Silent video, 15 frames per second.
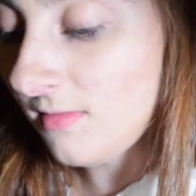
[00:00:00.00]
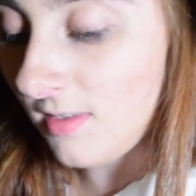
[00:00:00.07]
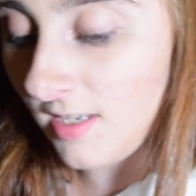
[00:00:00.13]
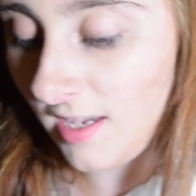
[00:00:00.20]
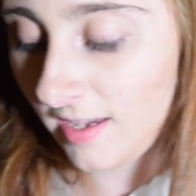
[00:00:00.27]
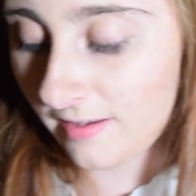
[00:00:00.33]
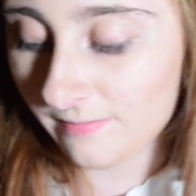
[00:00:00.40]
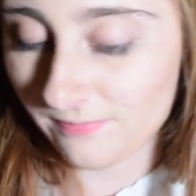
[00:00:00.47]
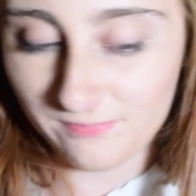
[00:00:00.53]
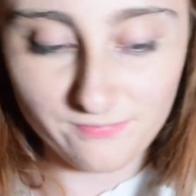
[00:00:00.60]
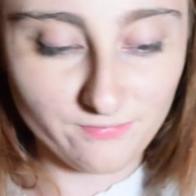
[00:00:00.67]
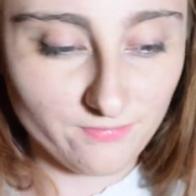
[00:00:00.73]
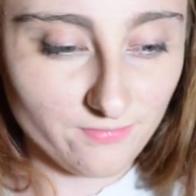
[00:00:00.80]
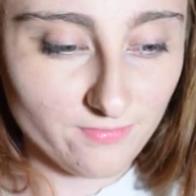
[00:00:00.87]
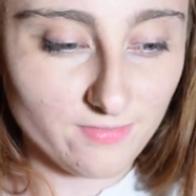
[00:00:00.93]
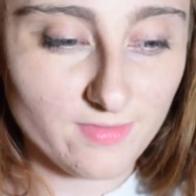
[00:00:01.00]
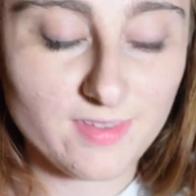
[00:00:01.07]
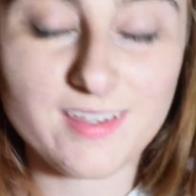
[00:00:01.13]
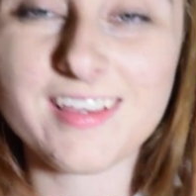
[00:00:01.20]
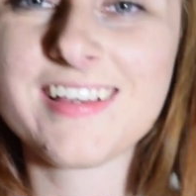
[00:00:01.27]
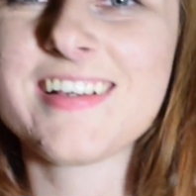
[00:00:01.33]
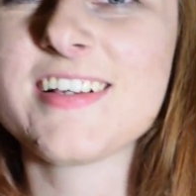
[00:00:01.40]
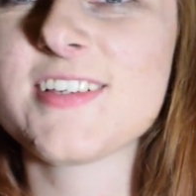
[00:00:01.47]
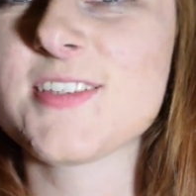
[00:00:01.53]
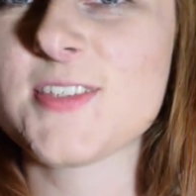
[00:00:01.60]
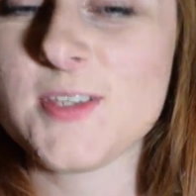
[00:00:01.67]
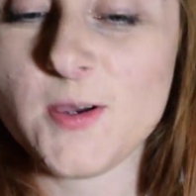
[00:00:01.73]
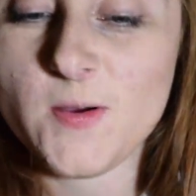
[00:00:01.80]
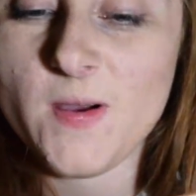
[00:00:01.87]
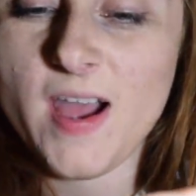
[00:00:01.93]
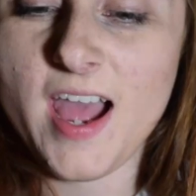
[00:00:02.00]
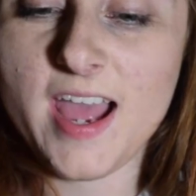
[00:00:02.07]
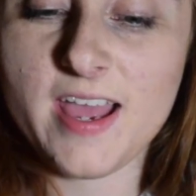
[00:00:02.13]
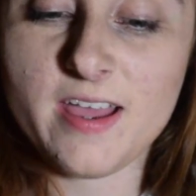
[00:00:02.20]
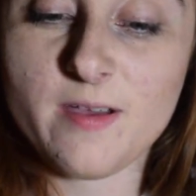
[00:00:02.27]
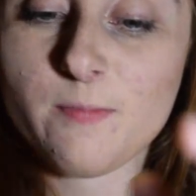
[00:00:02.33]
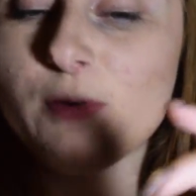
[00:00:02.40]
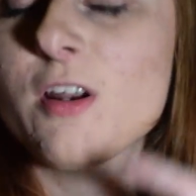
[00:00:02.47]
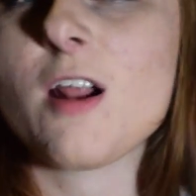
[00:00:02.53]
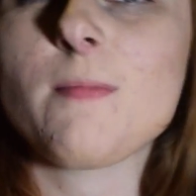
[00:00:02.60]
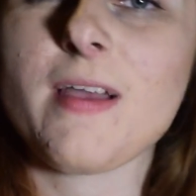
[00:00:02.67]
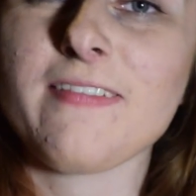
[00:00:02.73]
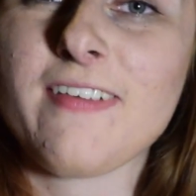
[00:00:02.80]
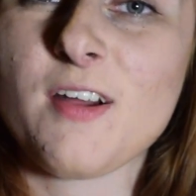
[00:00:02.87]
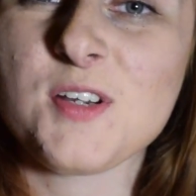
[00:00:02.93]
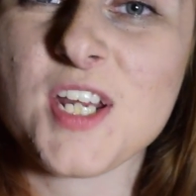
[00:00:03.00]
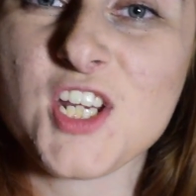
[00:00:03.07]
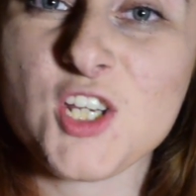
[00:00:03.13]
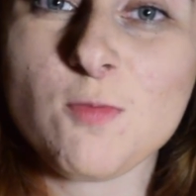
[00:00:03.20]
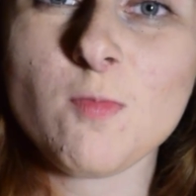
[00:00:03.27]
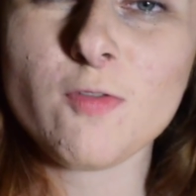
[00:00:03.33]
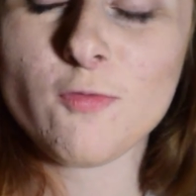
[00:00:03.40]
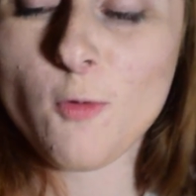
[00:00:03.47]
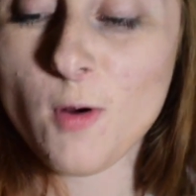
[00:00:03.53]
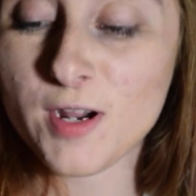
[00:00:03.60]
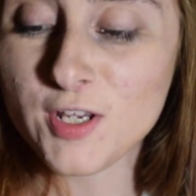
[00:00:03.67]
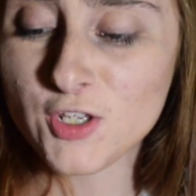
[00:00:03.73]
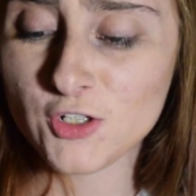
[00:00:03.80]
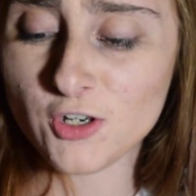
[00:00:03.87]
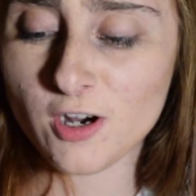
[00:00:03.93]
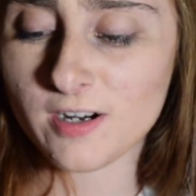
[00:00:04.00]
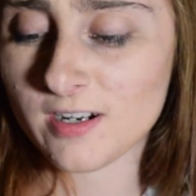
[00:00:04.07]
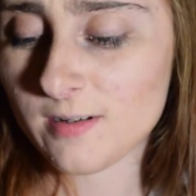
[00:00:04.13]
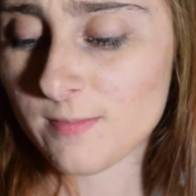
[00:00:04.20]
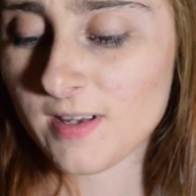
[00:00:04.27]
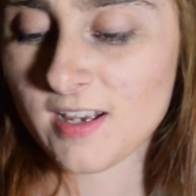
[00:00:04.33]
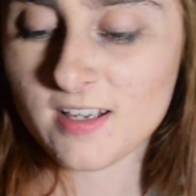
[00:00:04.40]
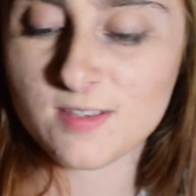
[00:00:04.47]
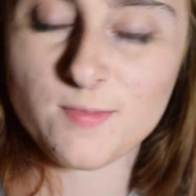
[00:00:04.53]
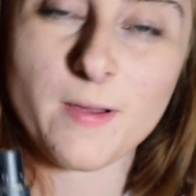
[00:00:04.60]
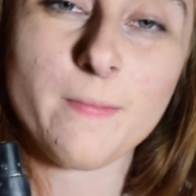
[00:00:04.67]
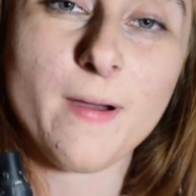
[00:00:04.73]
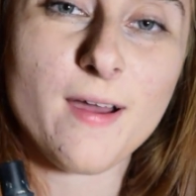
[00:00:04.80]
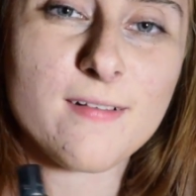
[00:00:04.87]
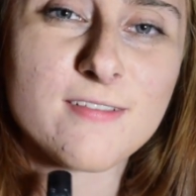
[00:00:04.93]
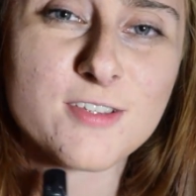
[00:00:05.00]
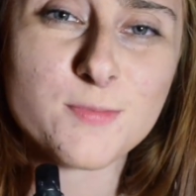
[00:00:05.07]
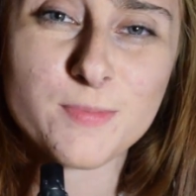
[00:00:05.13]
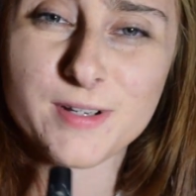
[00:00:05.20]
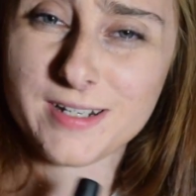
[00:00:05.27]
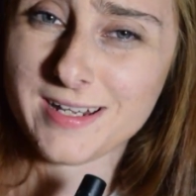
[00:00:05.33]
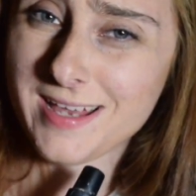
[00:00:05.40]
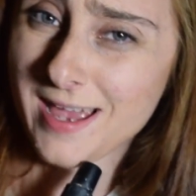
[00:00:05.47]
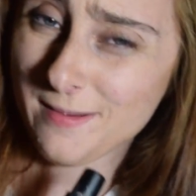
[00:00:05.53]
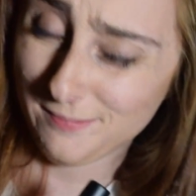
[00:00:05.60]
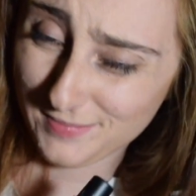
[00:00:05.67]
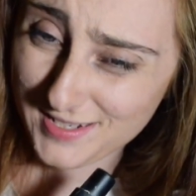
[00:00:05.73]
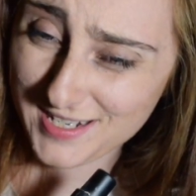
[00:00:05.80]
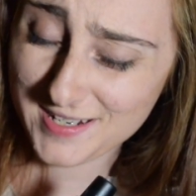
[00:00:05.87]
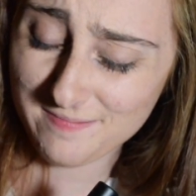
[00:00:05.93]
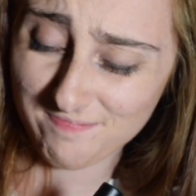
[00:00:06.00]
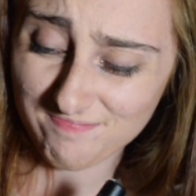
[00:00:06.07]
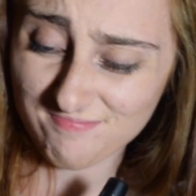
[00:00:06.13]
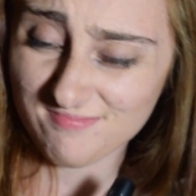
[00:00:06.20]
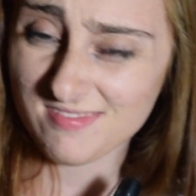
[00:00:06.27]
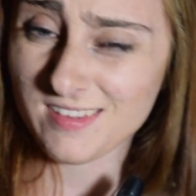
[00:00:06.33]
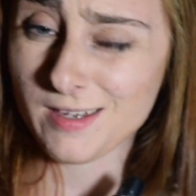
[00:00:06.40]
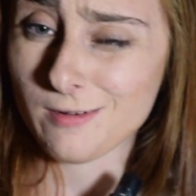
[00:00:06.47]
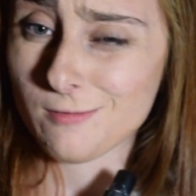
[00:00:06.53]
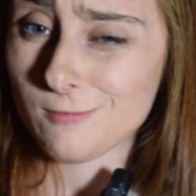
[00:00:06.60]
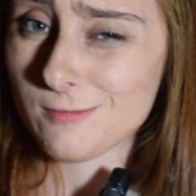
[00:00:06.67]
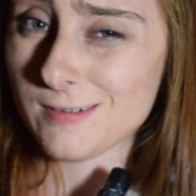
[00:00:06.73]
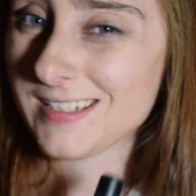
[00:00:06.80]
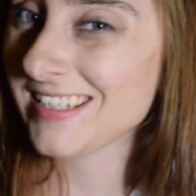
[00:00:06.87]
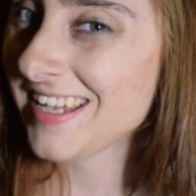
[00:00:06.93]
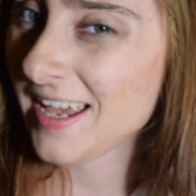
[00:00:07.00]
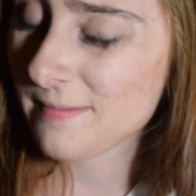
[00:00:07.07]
Okay. So I put on my foundation before I started because my bottle is pretty empty, like really